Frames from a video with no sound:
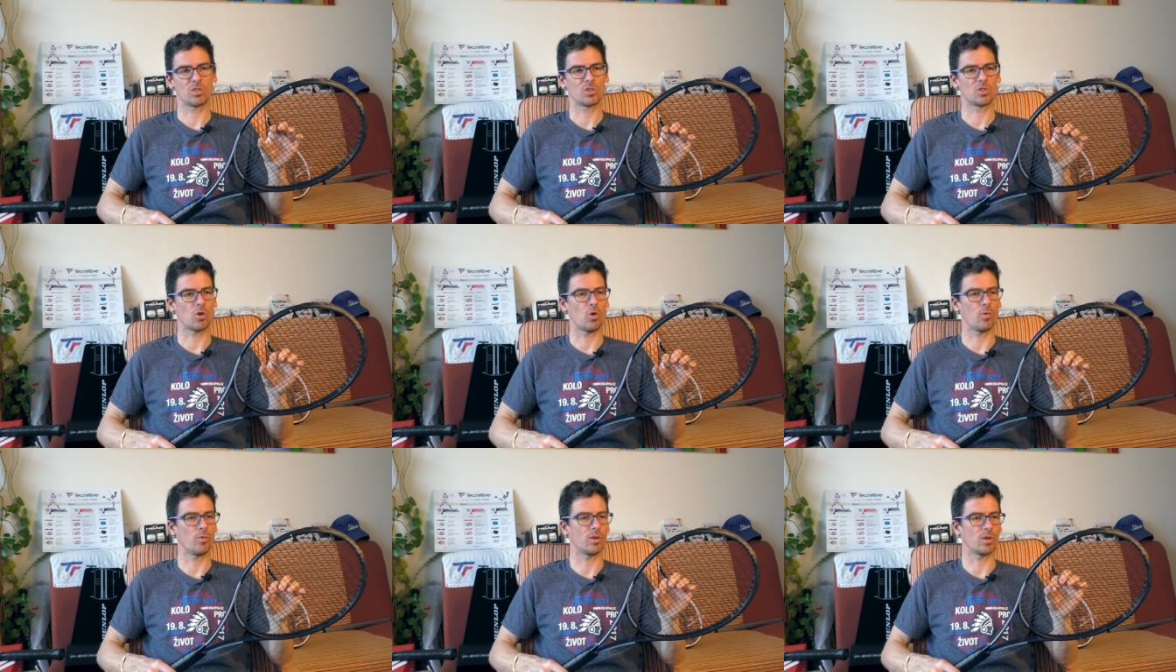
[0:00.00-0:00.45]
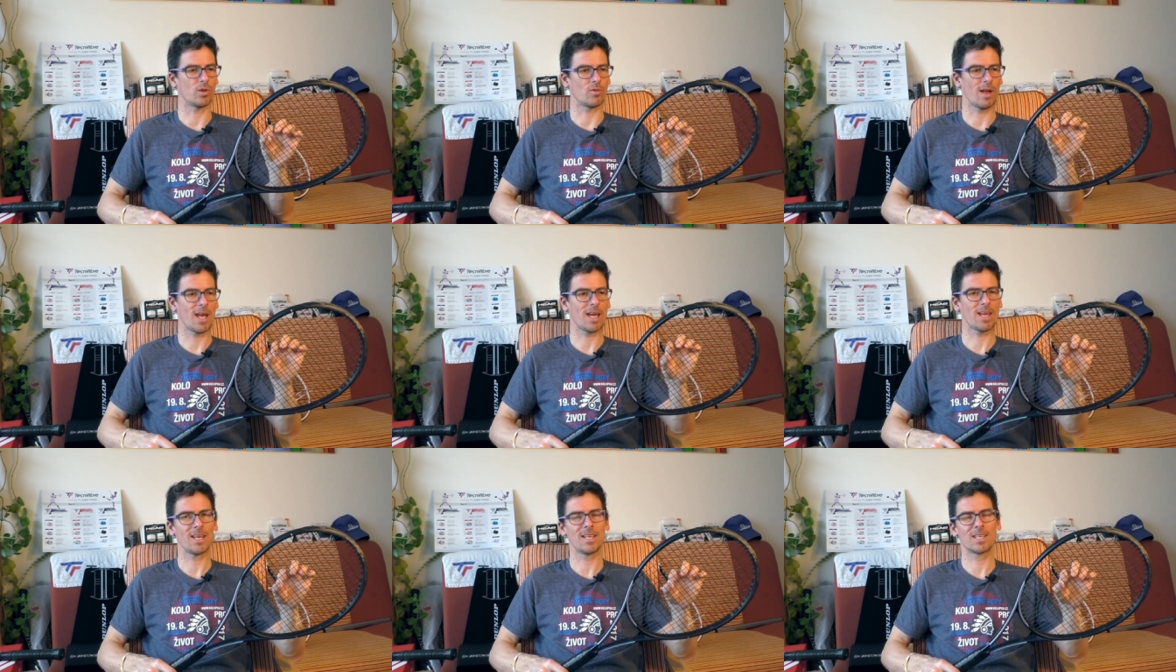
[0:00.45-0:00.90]
So the
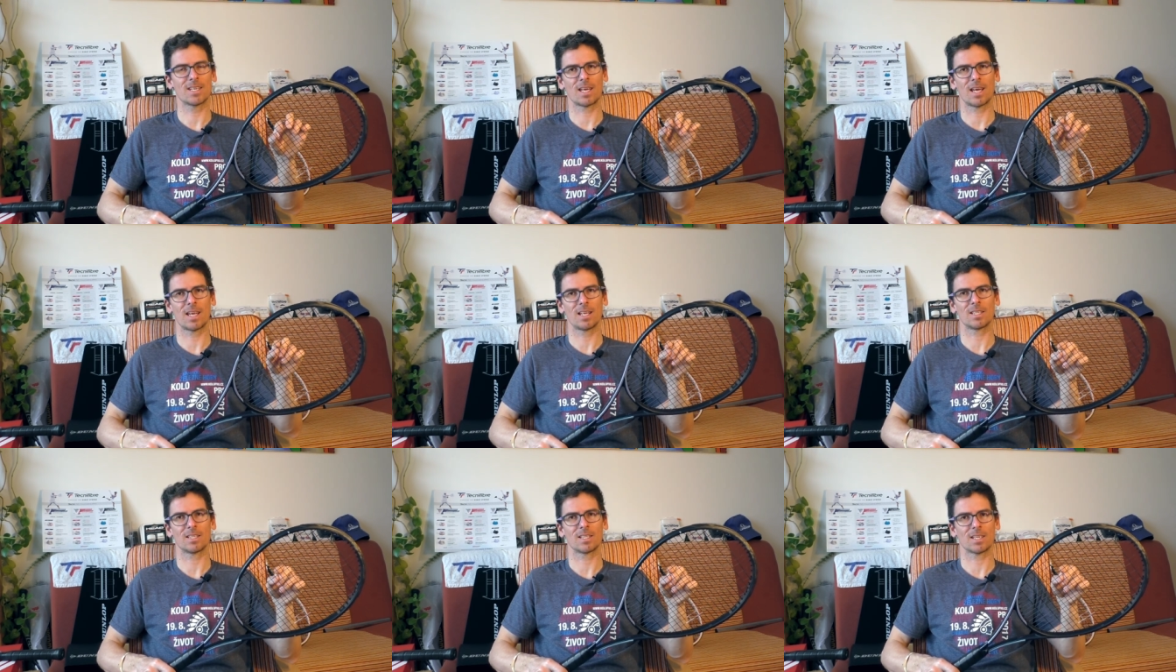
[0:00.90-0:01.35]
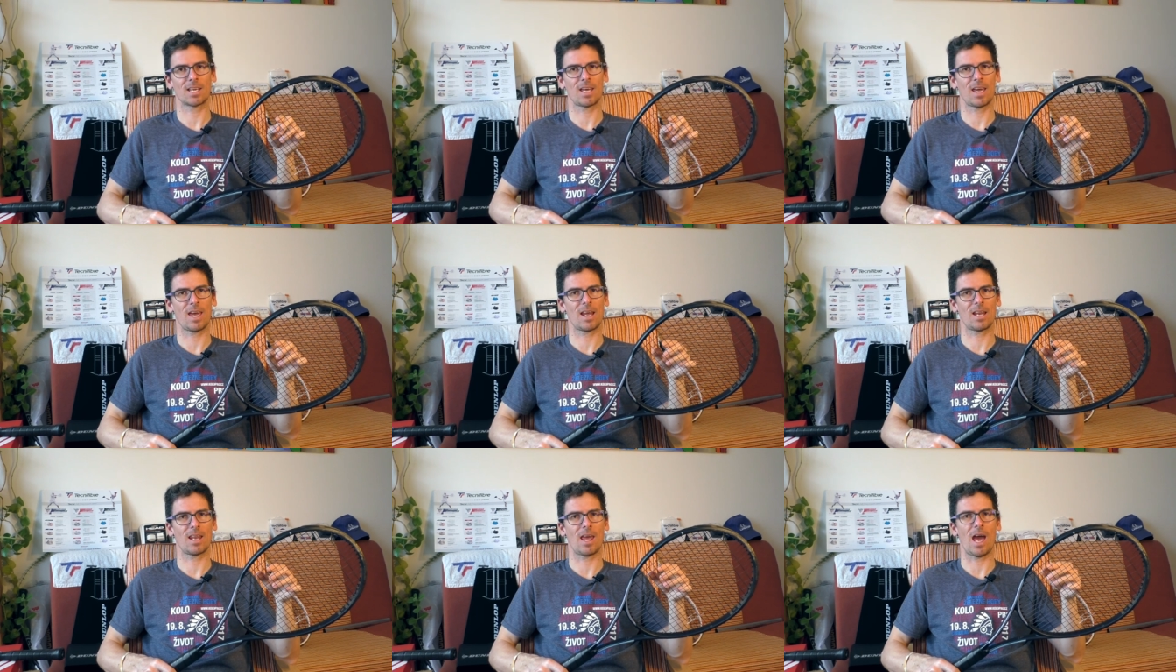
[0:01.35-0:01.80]
racket can
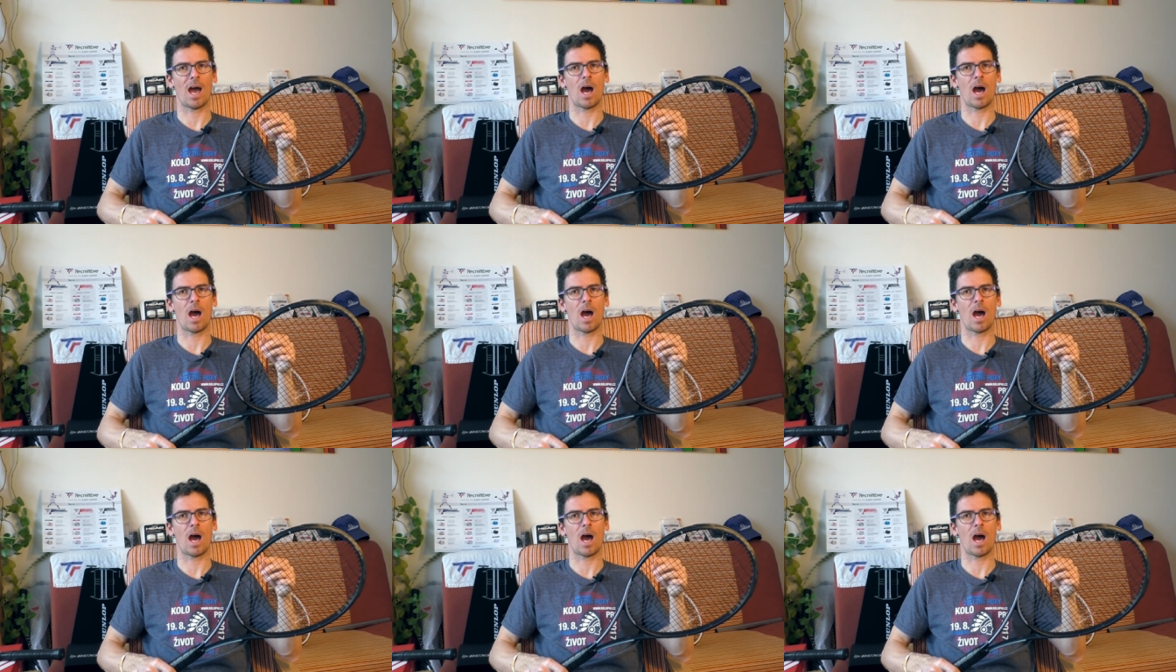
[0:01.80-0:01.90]
can